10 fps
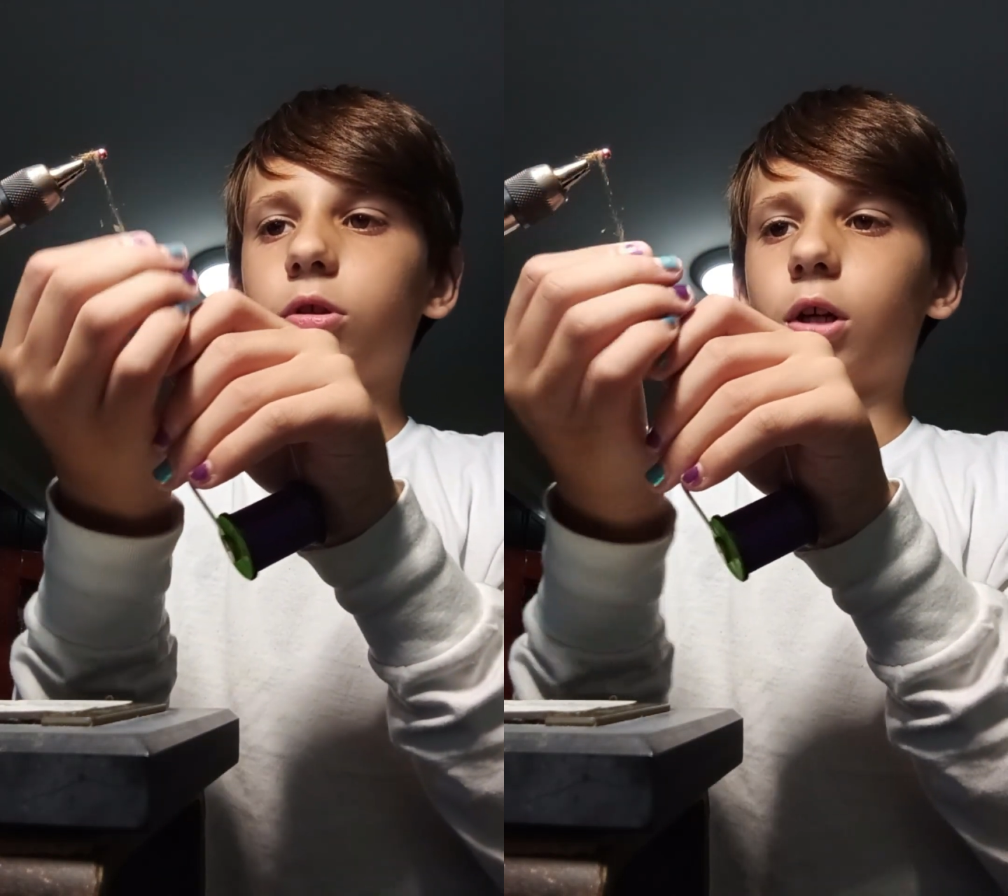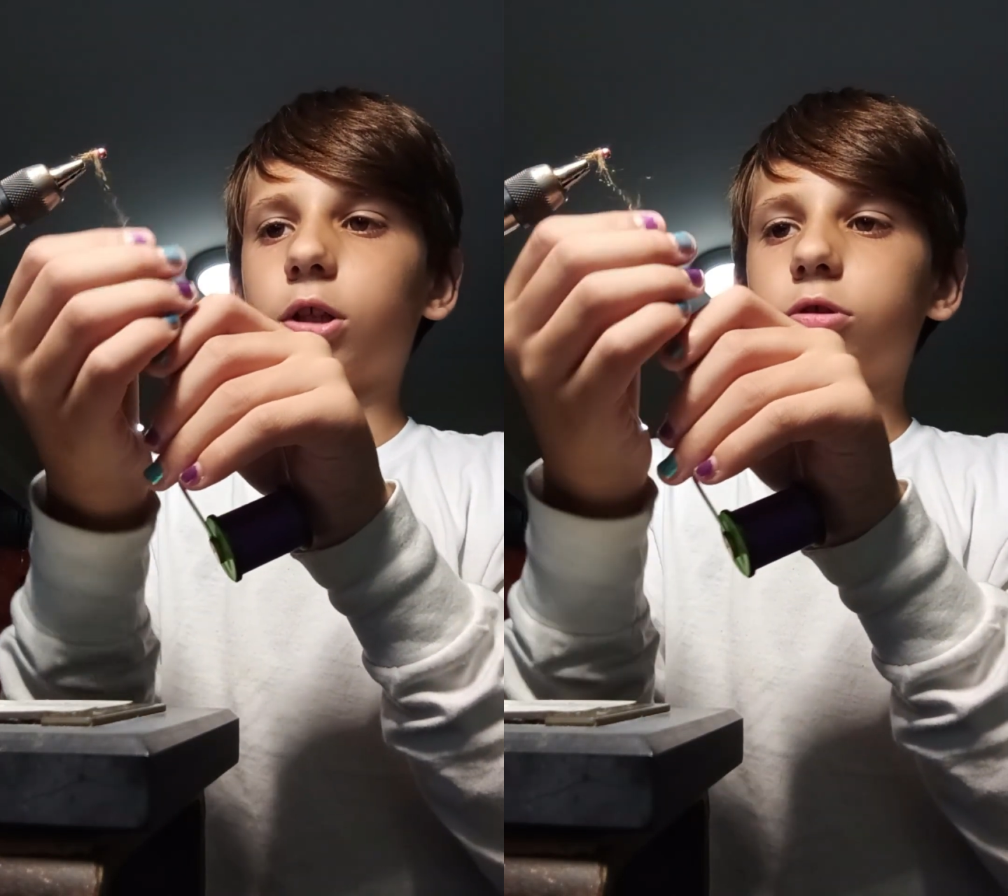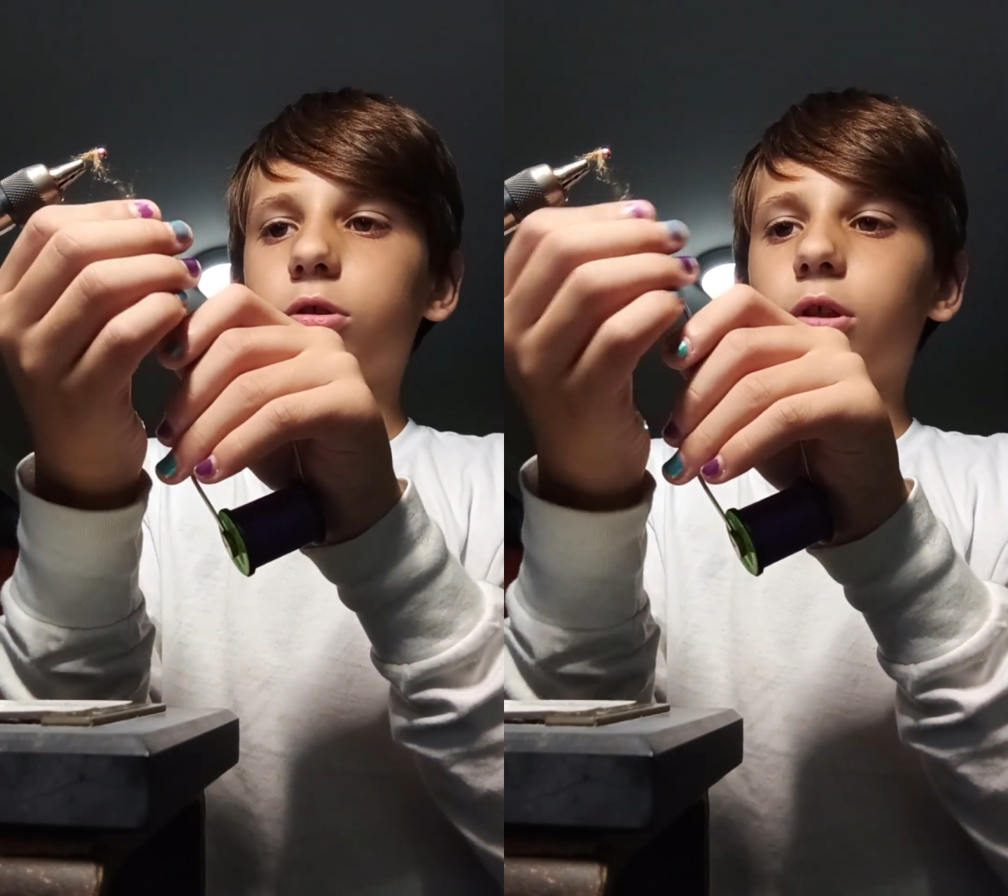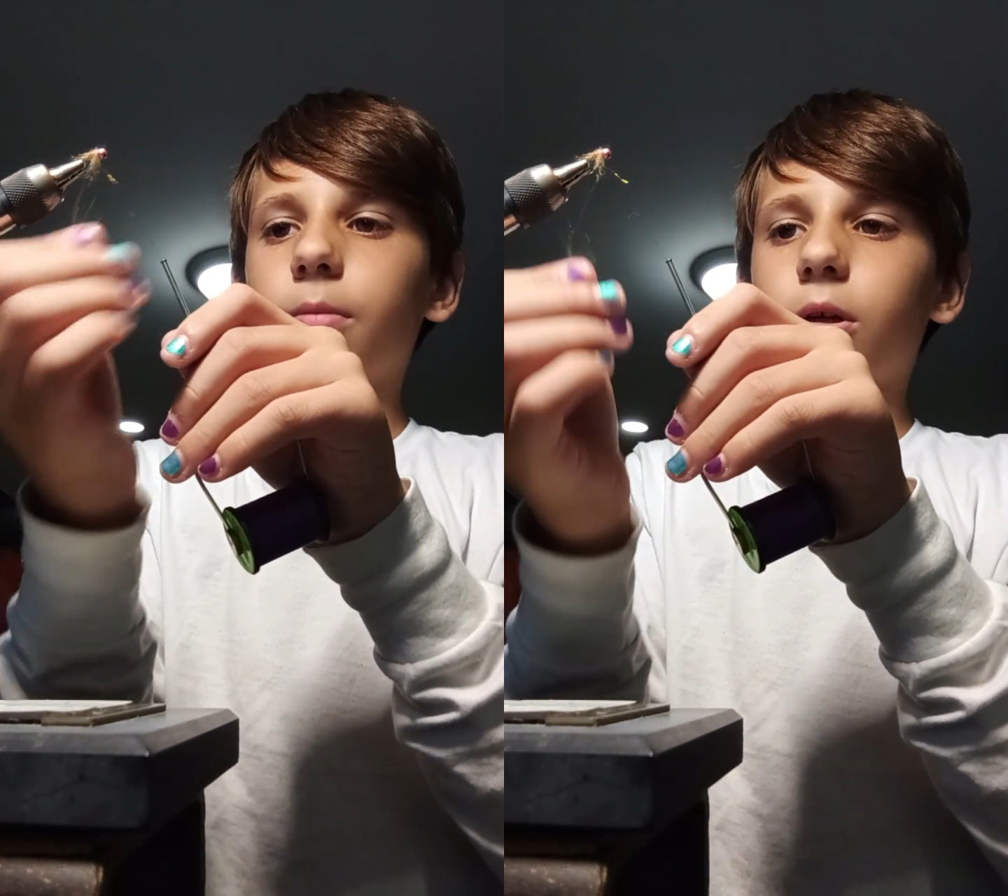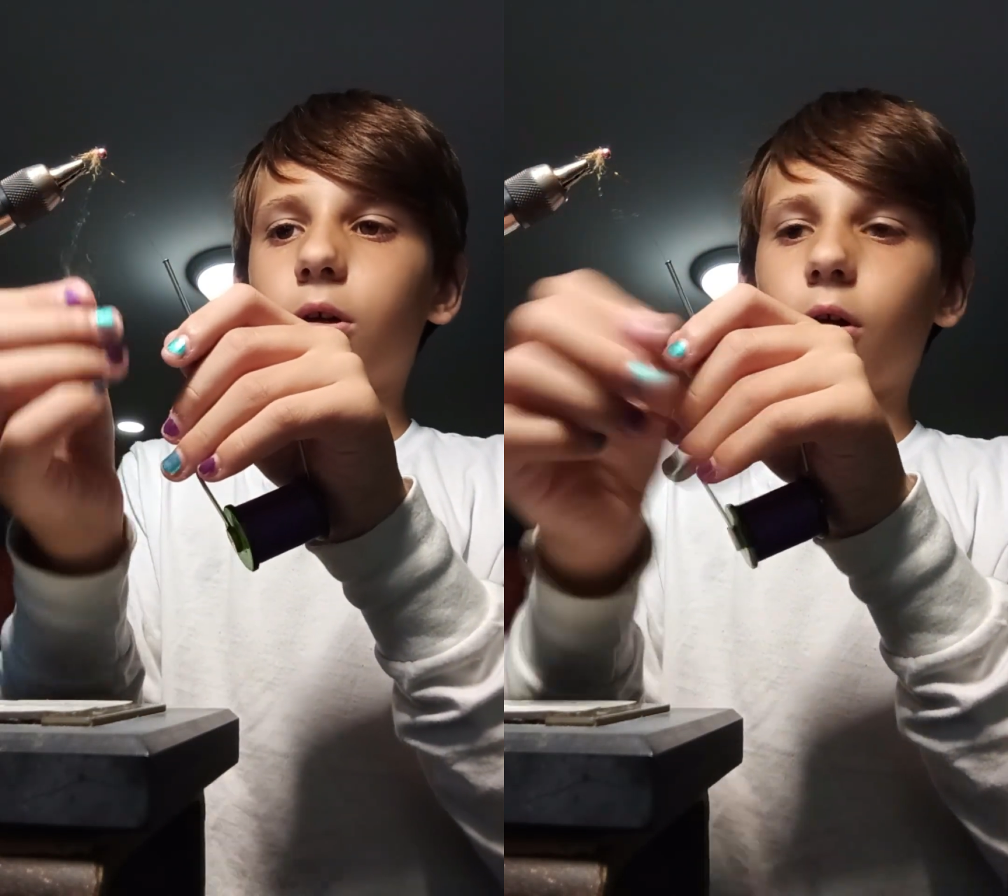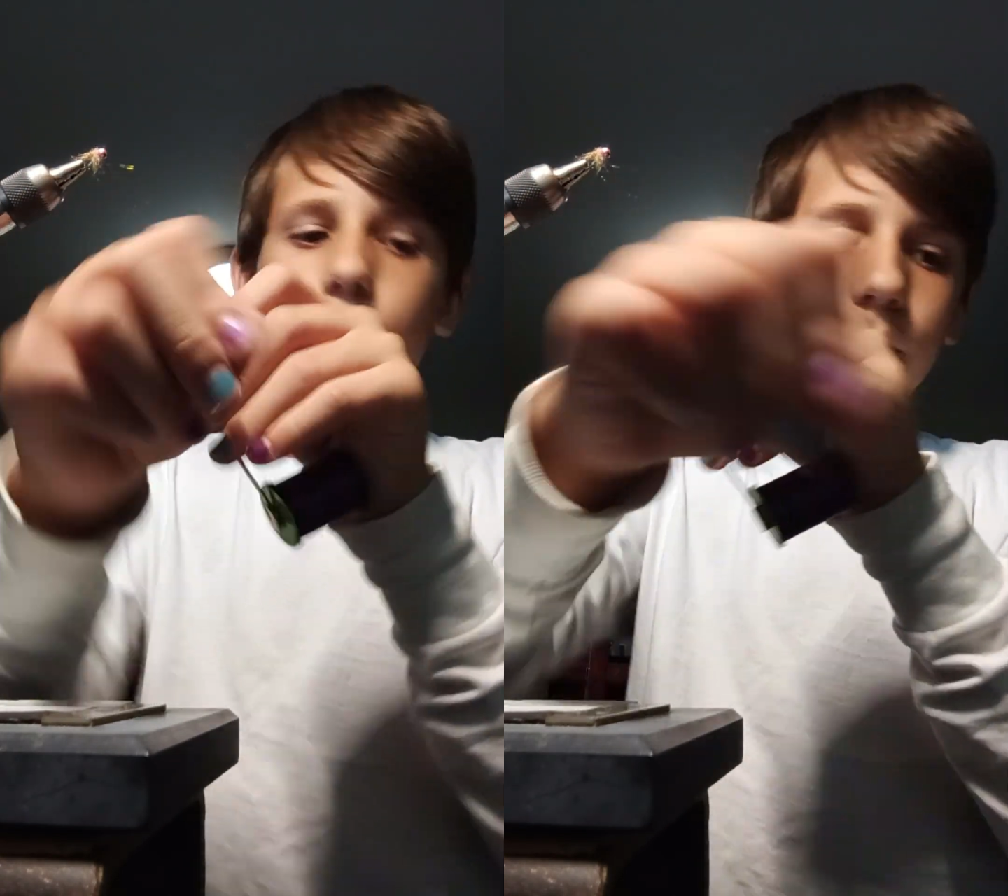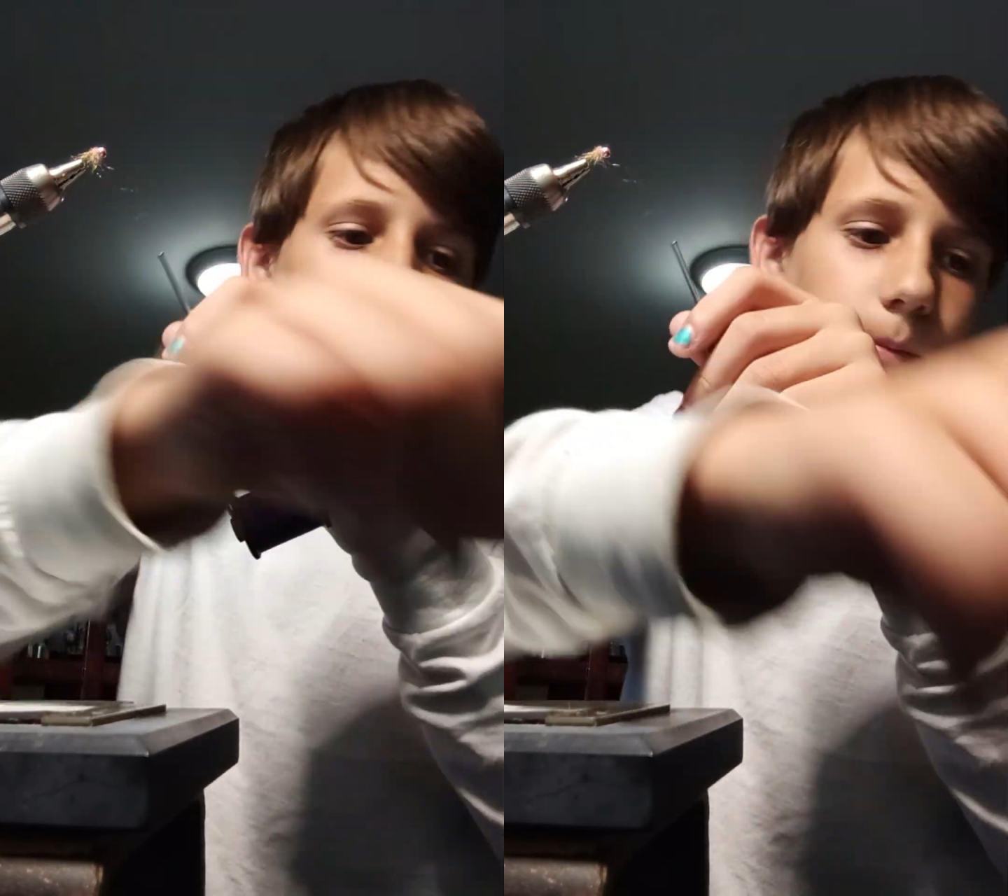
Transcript: your extra dubbing off.